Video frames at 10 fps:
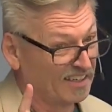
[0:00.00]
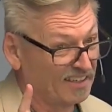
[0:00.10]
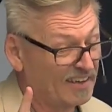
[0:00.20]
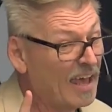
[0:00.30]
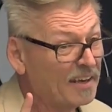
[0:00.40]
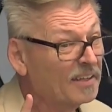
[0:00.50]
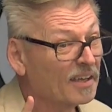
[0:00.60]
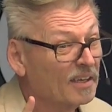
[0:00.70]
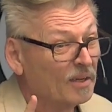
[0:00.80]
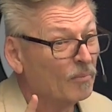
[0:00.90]
Not in the
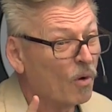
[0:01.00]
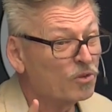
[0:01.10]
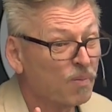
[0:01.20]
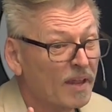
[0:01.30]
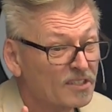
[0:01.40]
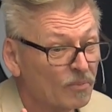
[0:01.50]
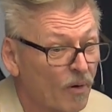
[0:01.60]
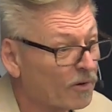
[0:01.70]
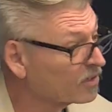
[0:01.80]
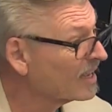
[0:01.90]
most pleasant
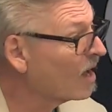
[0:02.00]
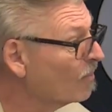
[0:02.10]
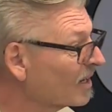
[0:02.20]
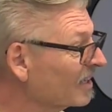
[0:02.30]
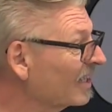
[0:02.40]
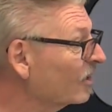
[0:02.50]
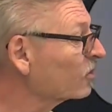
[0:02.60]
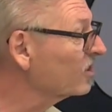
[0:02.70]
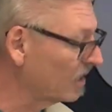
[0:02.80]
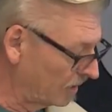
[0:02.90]
part of town, but in the inner
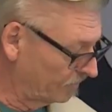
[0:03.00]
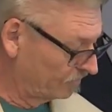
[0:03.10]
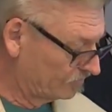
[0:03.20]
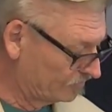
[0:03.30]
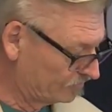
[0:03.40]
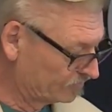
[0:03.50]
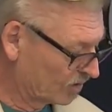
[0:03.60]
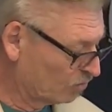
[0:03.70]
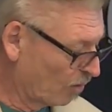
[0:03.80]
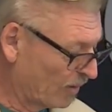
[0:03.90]
city
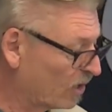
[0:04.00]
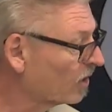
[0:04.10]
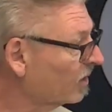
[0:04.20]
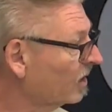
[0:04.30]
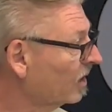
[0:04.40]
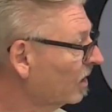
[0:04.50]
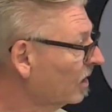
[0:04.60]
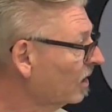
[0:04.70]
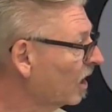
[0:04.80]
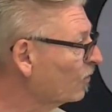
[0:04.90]
where we could
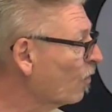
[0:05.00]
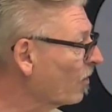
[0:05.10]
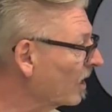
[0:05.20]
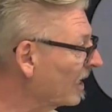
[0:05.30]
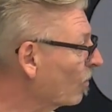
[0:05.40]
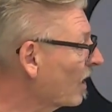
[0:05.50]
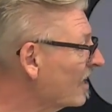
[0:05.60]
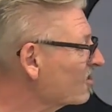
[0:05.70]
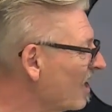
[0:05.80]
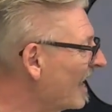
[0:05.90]
afford it. And when I
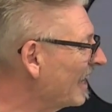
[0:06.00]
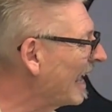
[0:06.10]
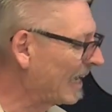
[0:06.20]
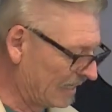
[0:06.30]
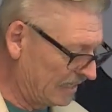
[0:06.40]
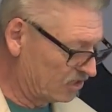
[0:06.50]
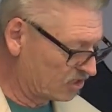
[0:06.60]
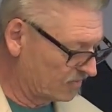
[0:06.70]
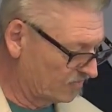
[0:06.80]
signed that lease,